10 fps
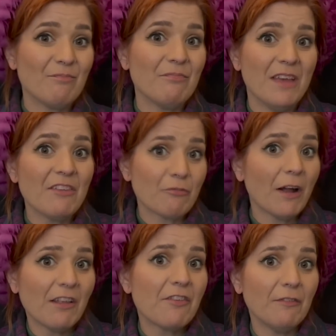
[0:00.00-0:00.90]
is
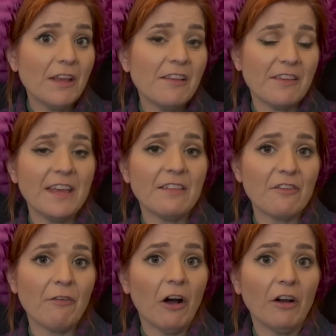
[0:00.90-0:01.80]
relatively easy
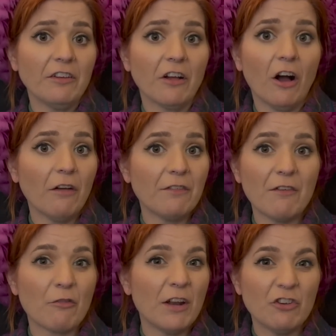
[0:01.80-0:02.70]
to find. I've
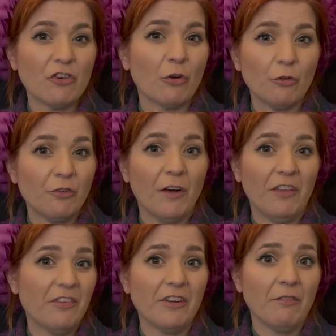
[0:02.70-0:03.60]
never really struggled to
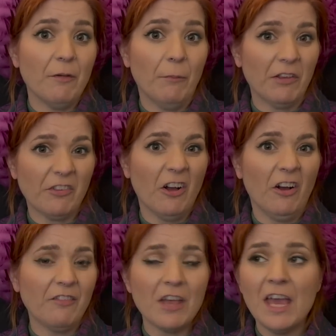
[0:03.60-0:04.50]
find stuff in my
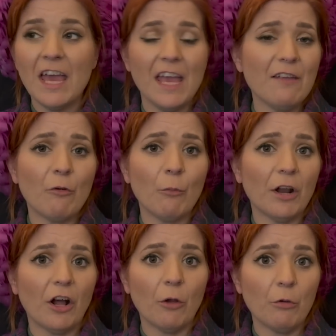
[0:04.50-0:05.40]
size, even when
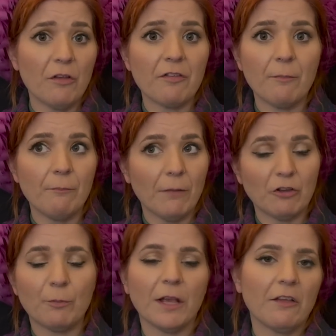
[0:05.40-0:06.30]
I was
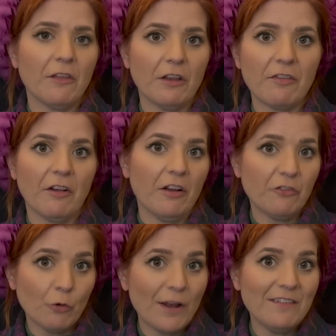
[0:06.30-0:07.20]
much bigger than a size
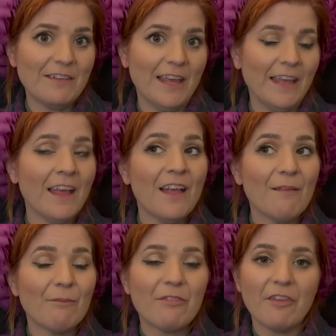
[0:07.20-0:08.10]
20.
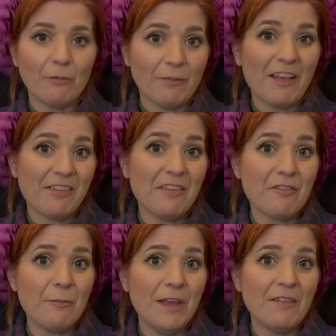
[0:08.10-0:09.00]
So that says
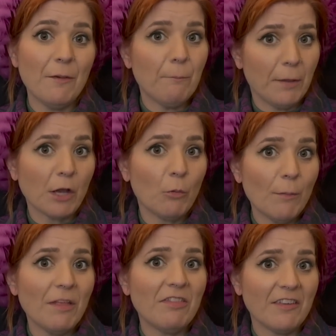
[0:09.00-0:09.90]
to me that bigger
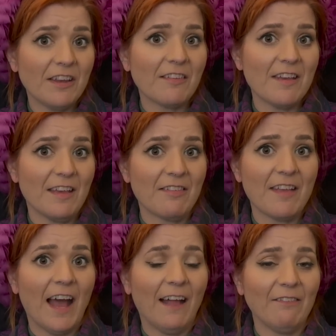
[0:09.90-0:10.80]
women did exist,
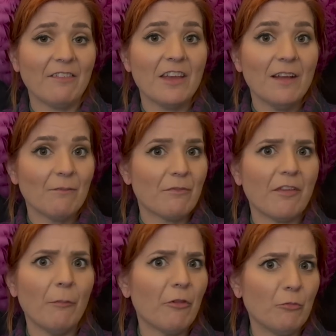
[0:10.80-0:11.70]
and
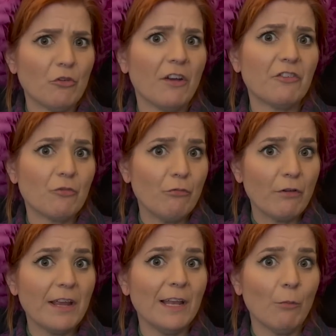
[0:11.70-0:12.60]
some of them dressed
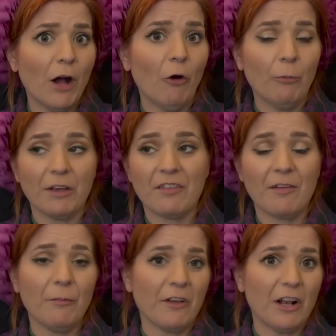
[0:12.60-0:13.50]
really well because
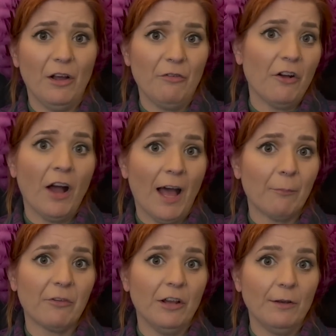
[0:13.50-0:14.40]
some of the clothes are
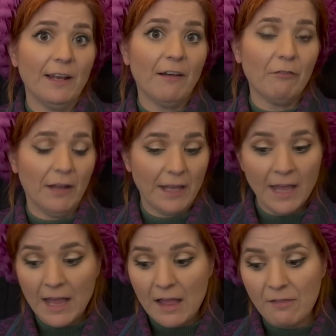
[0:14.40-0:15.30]
absolutely lovely.
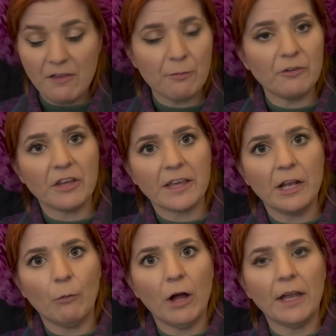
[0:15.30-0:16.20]
This
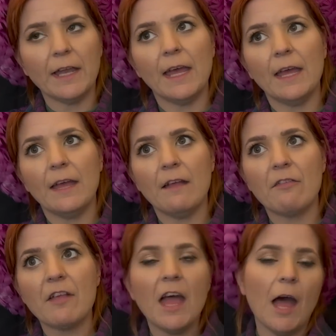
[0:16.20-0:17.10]
particular one
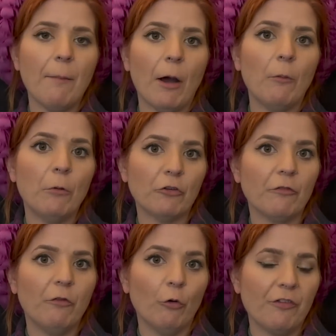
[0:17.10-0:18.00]
is about a modern
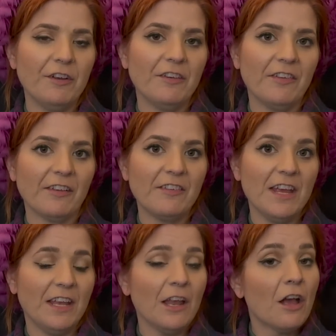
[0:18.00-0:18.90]
14 to
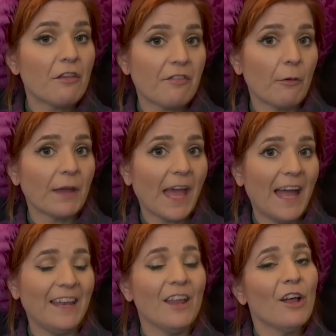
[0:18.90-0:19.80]
16. So
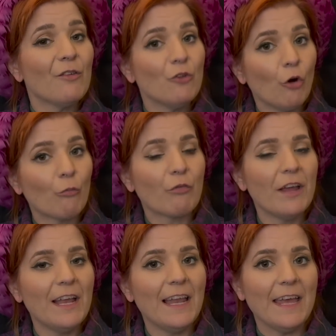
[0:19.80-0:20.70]
again, not
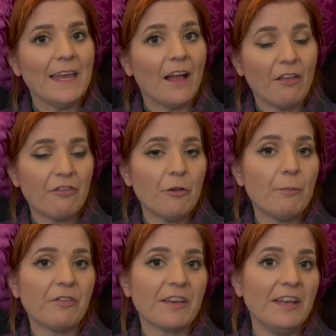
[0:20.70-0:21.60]
really a
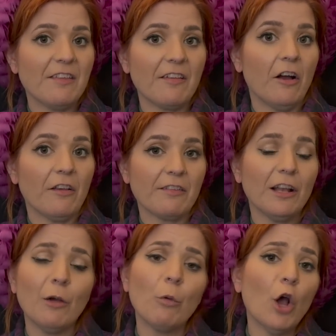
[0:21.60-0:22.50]
super skinny size
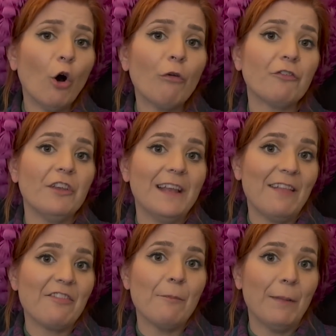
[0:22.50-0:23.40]
like we're often
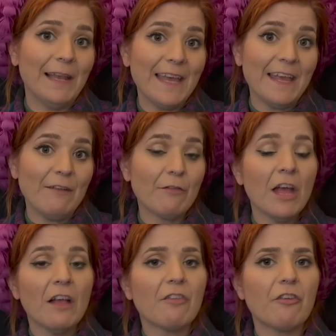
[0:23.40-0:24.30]
led to believe.
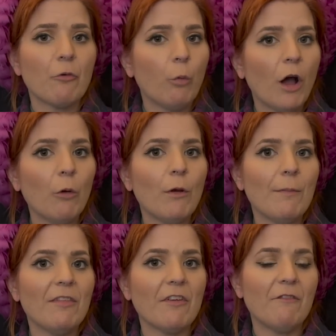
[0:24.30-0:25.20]
So there were
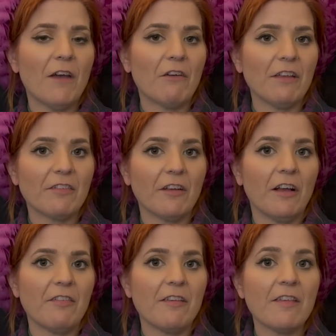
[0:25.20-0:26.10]
women of varying
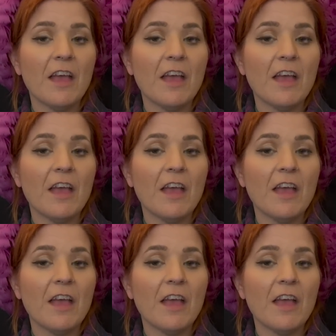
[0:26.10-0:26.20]
sizes,